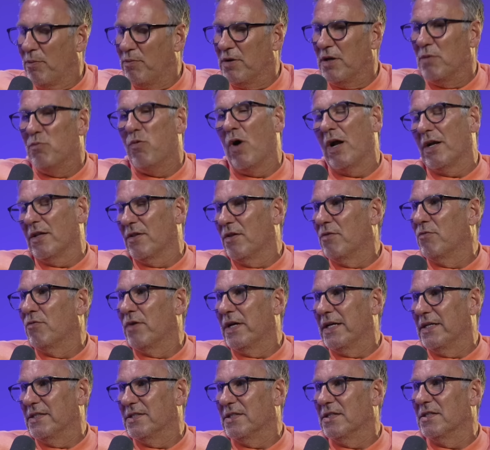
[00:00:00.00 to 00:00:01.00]
one of the
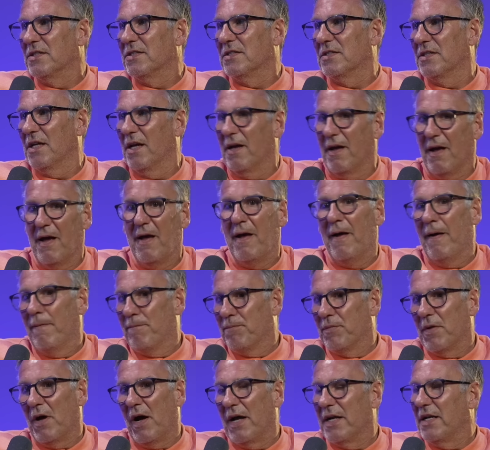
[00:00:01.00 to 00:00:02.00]
reasons that
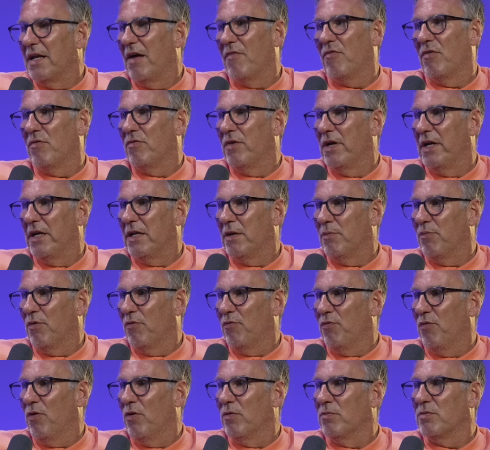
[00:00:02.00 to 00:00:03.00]
I never really
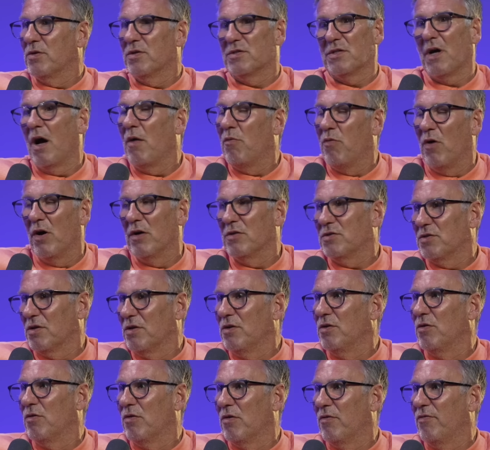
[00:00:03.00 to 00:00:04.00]
performed, because I worked
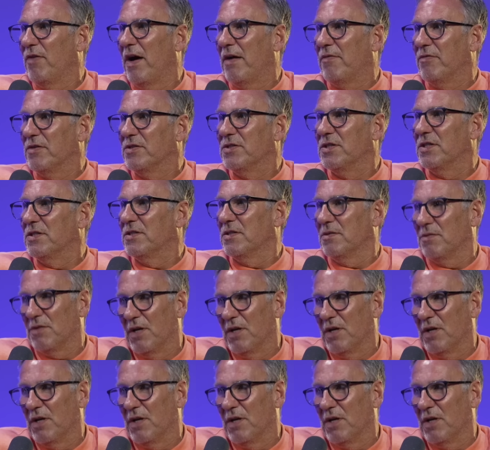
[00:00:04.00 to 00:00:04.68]
on law of averages.